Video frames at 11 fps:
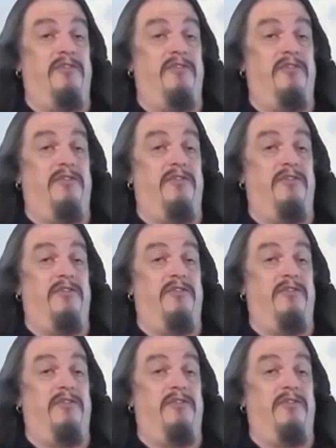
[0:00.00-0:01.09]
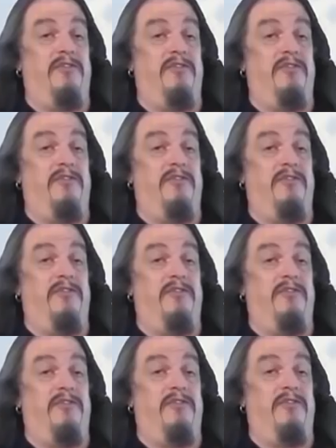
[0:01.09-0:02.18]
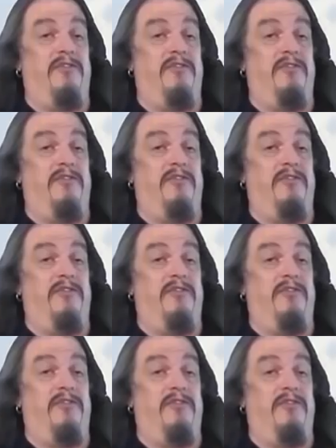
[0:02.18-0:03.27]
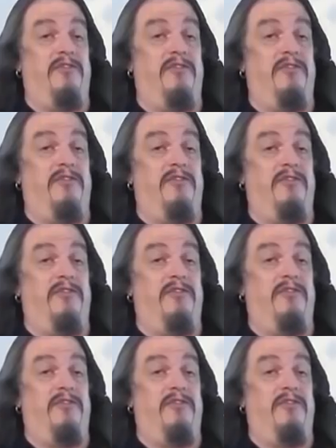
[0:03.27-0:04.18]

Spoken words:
[no speech]